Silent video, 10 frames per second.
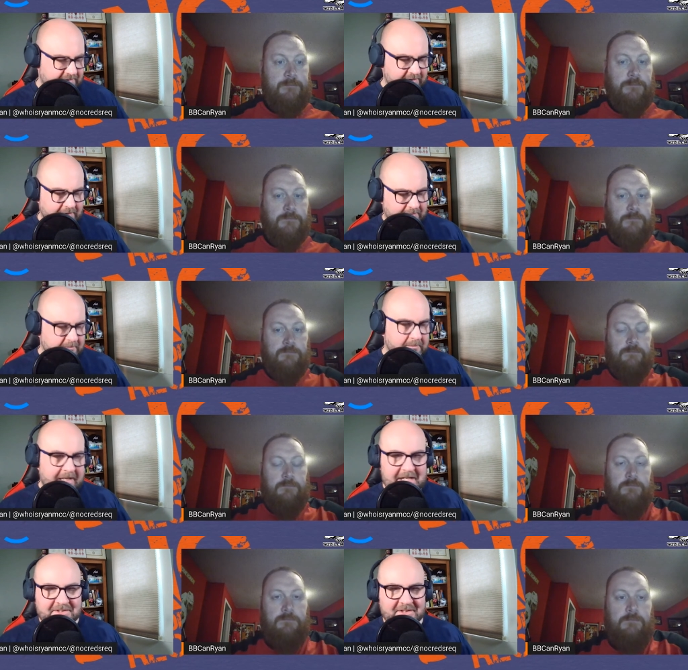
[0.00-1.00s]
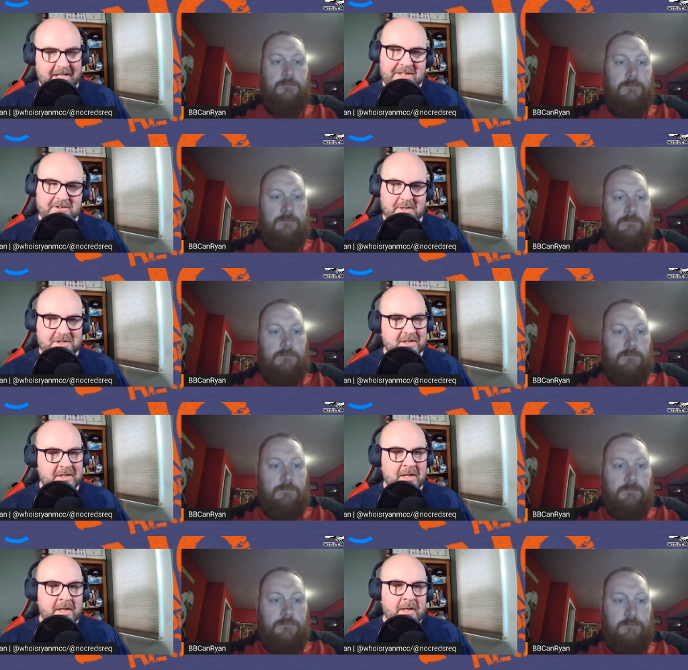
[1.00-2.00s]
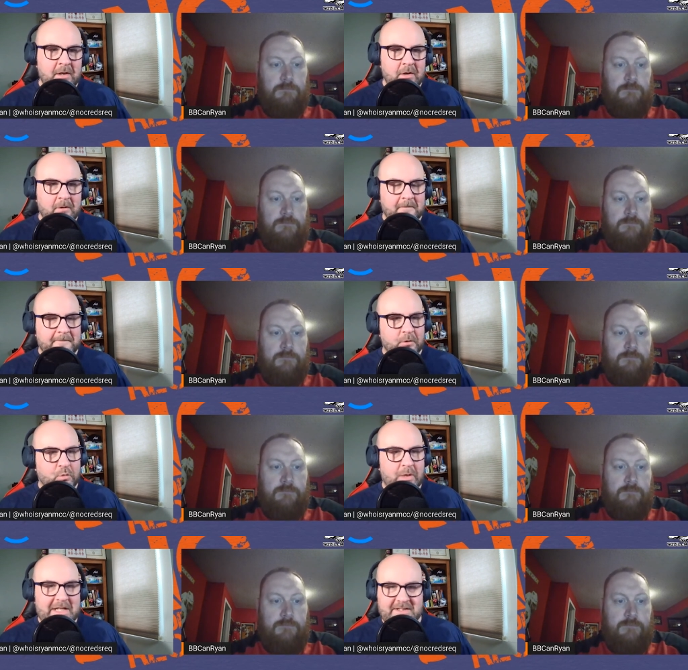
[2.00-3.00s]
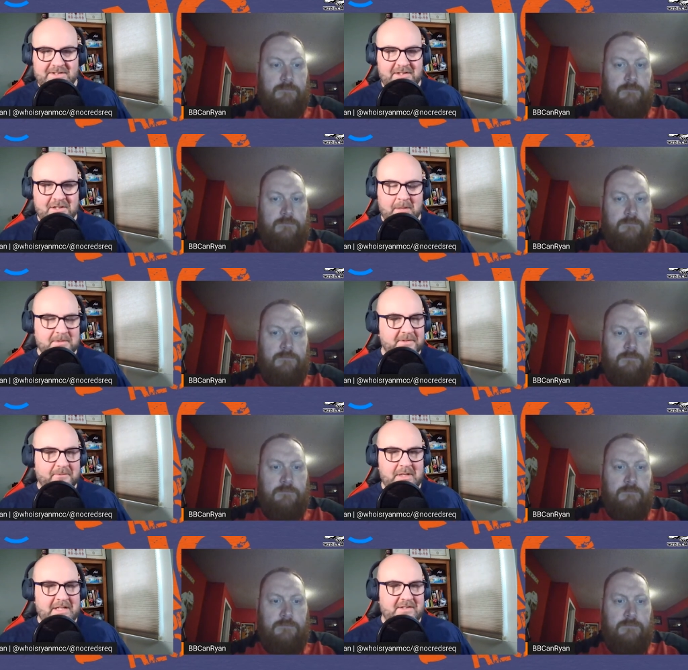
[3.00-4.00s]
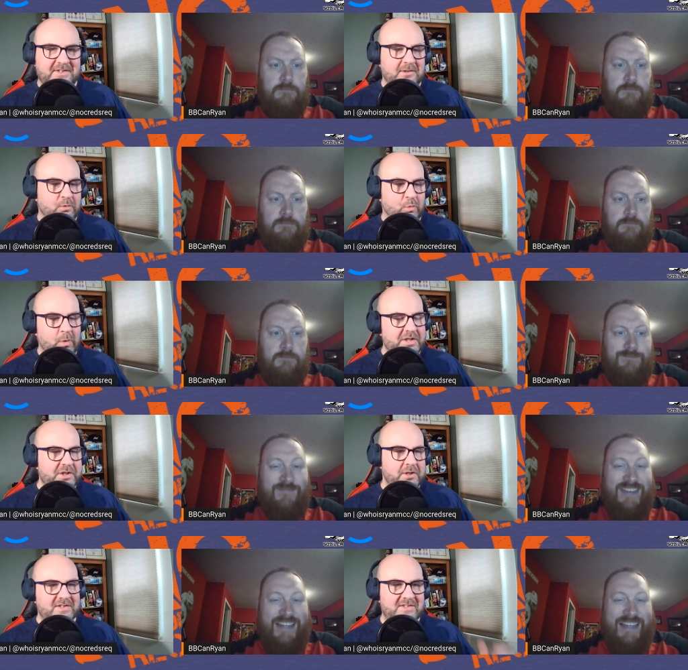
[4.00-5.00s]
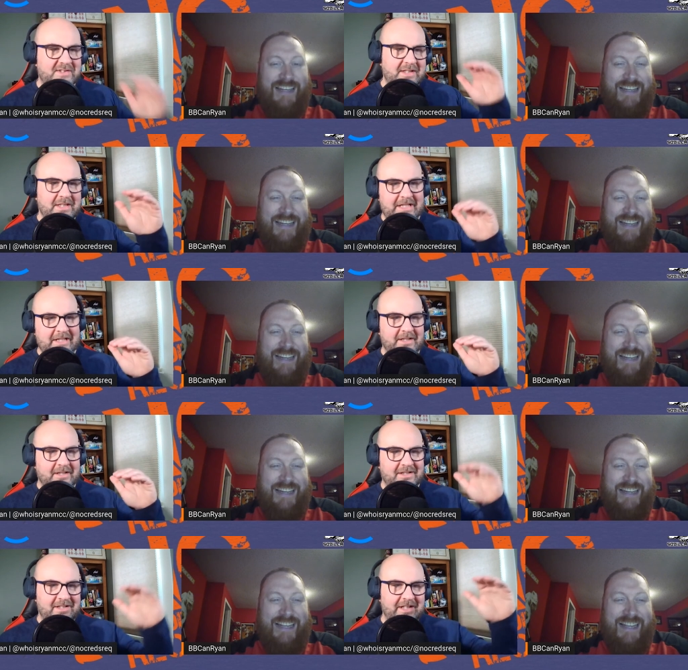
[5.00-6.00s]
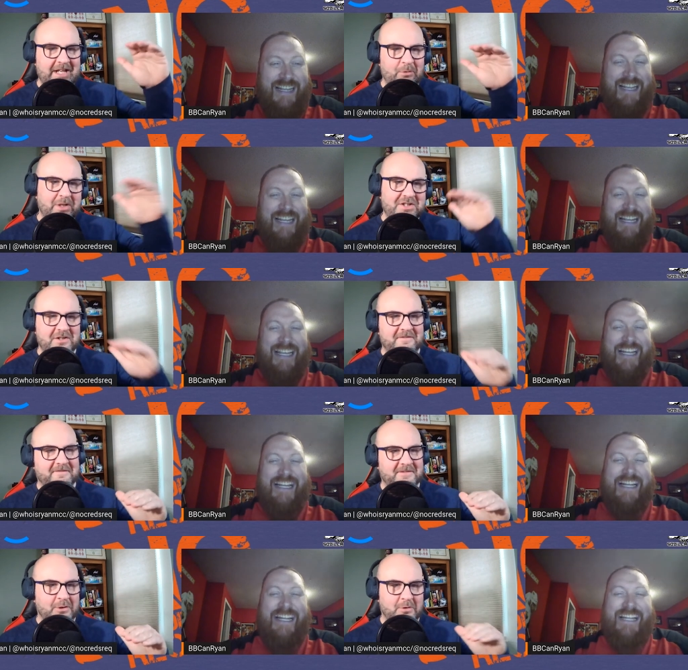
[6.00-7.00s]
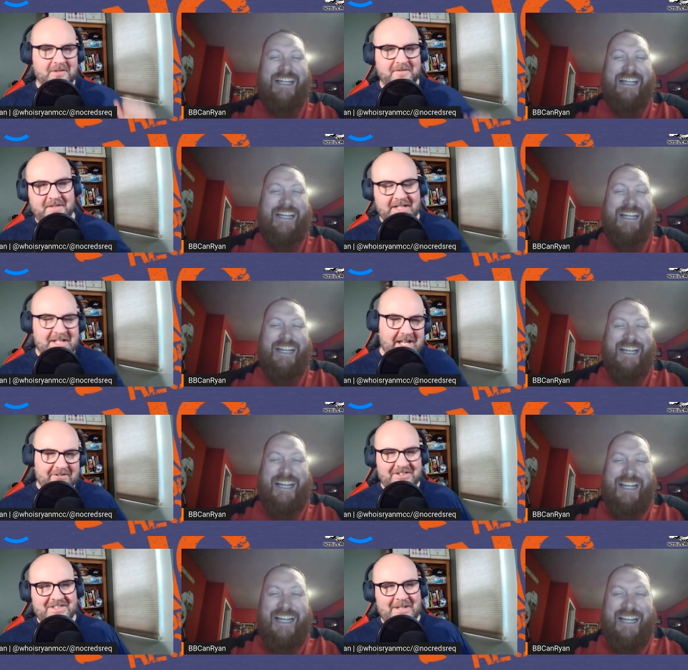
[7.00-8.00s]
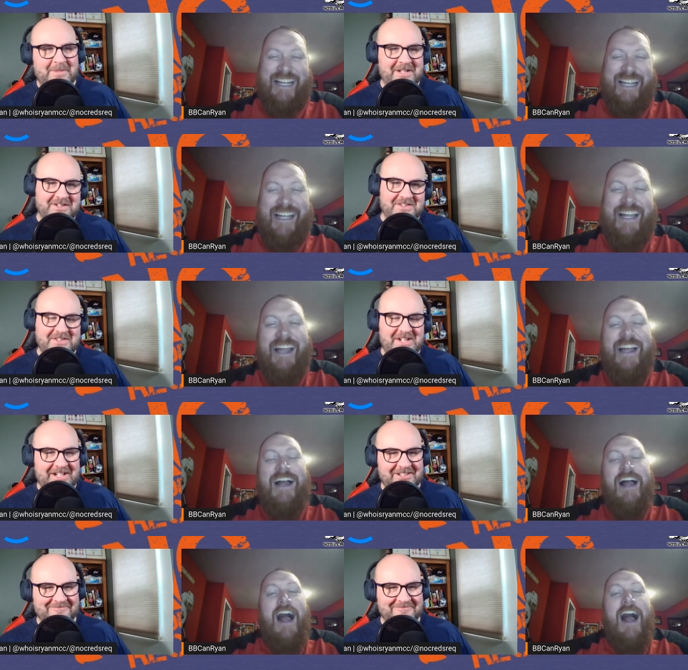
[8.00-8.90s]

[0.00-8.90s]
Speaker 1: so my next to last question for wins. In terms of wins, what's your ceiling and what's your floor for the Calgary Stampeders this year?